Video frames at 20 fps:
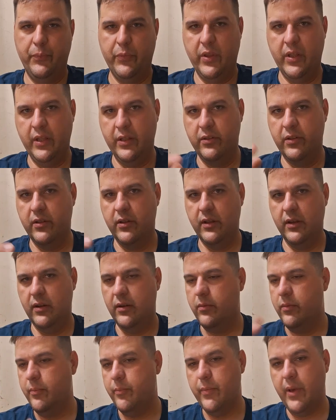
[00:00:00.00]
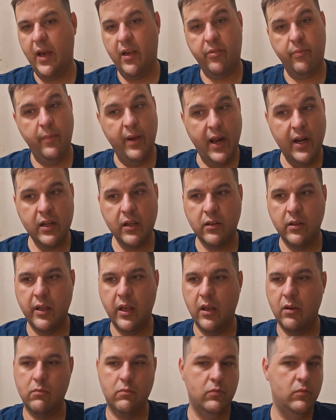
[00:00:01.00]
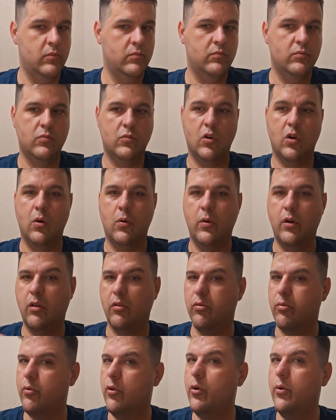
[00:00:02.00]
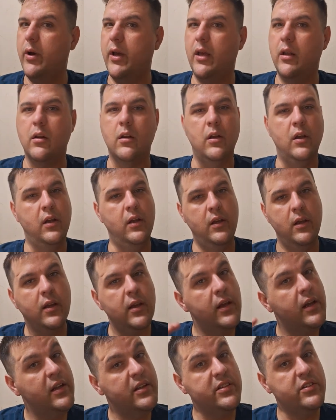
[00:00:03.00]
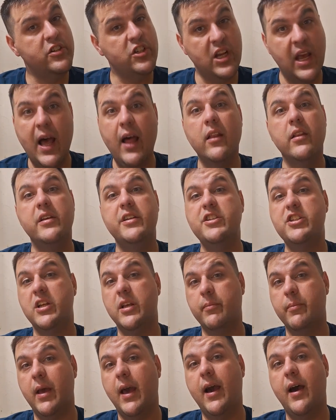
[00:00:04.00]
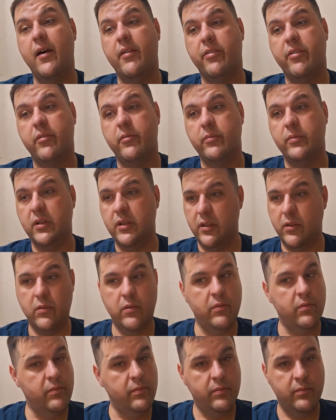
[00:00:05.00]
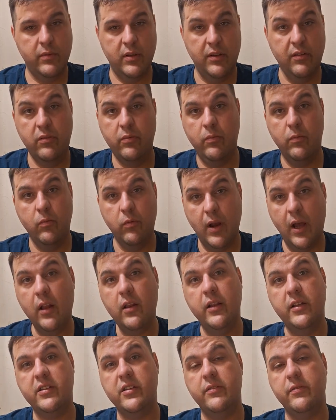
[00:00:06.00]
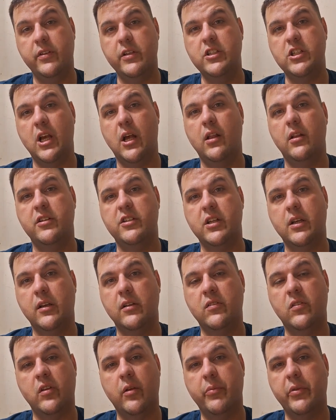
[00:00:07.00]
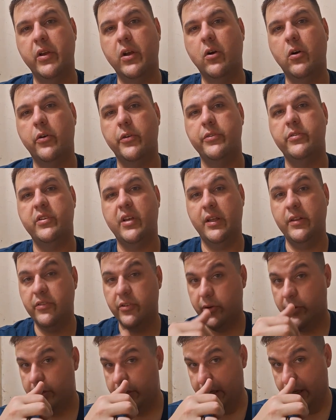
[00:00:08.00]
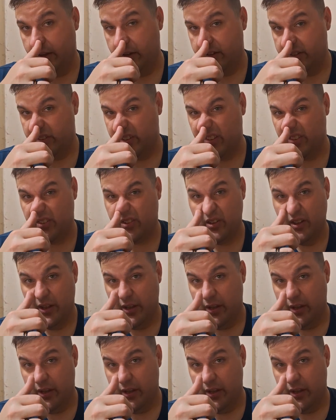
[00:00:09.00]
It mathematically, going through it, it's challenging math. It's relatively challenging. It's something called tensor analysis,